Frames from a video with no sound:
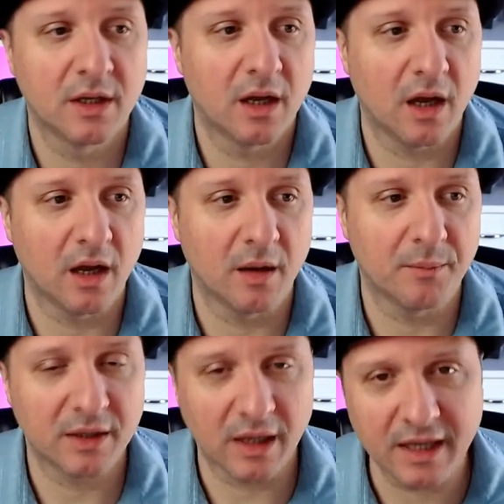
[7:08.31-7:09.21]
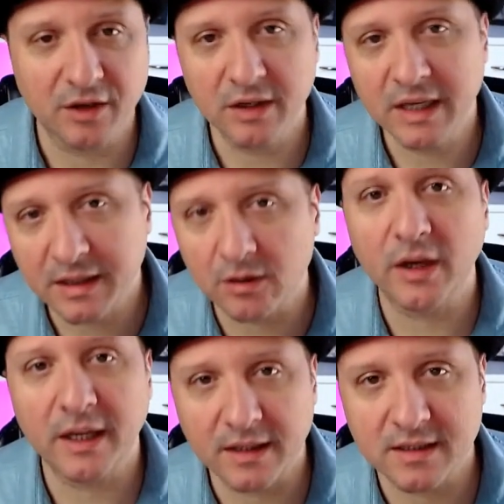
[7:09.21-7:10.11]
But again, you need to look
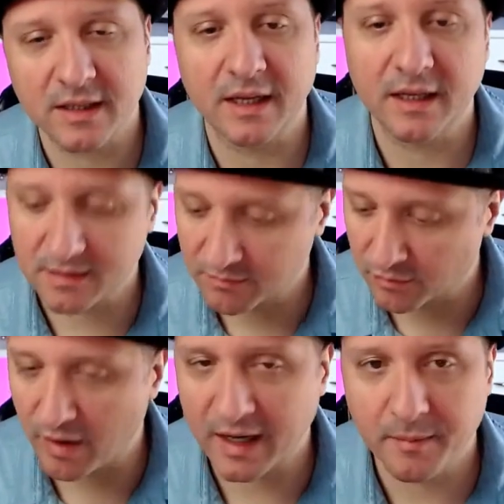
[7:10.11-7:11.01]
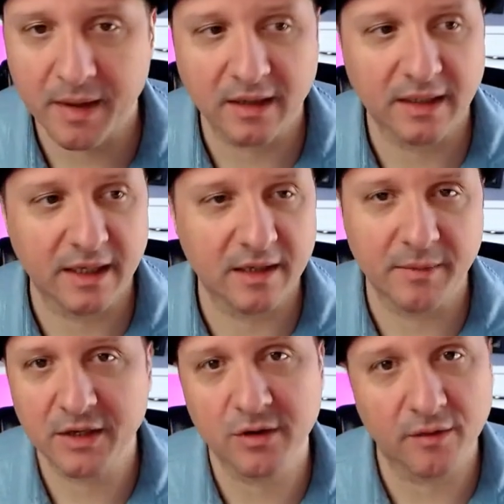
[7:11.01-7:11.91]
at these things, write them out again, make
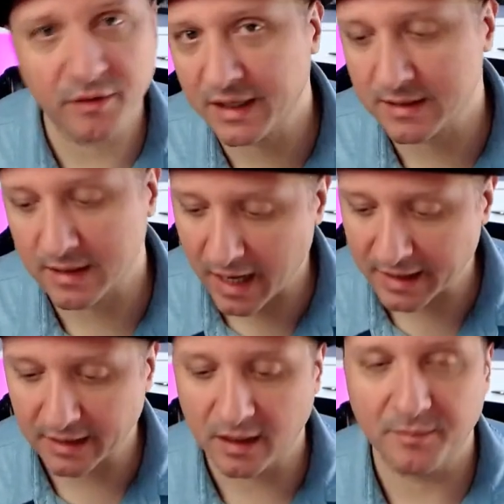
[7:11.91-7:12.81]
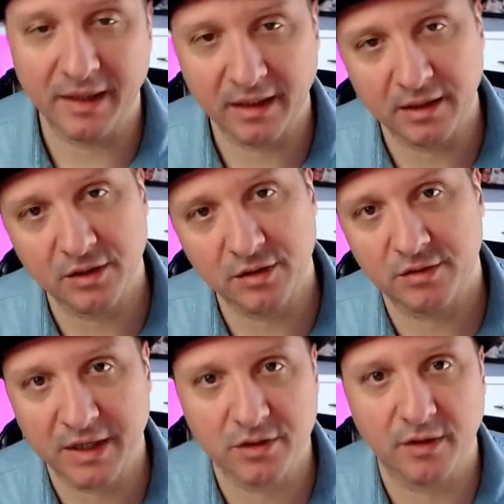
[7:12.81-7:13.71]
sure everything's lining up, make
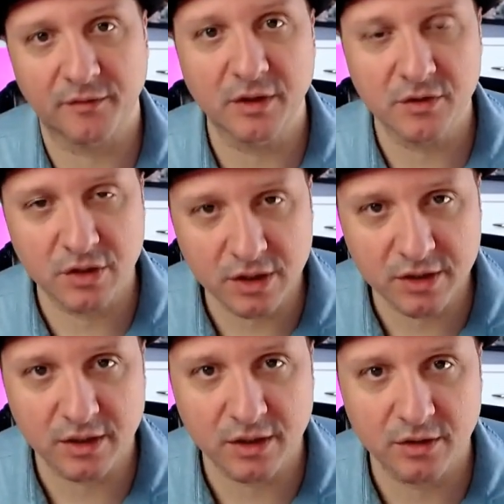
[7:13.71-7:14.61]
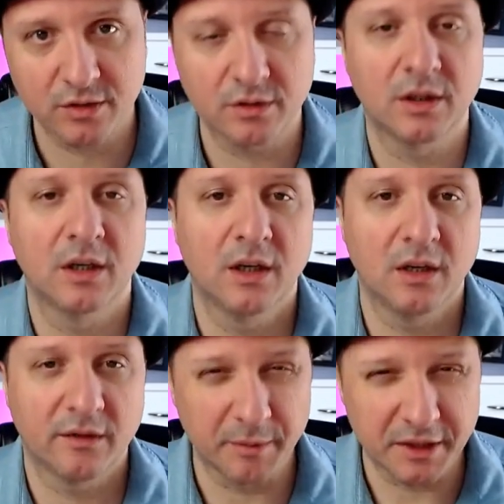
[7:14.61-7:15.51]
sure it feels good to you
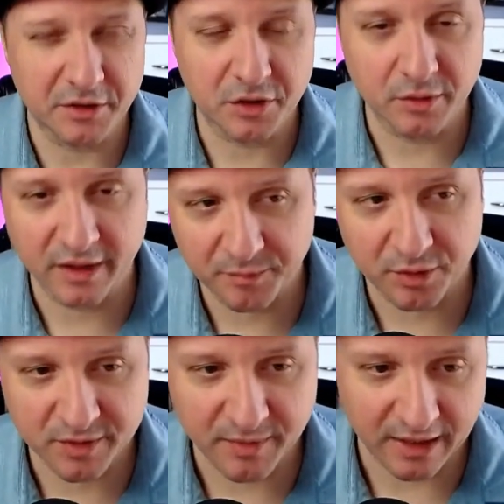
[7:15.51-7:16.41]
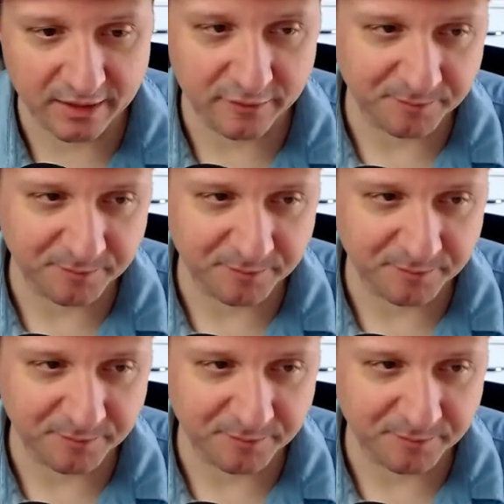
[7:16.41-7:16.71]
from an intuitive perspective.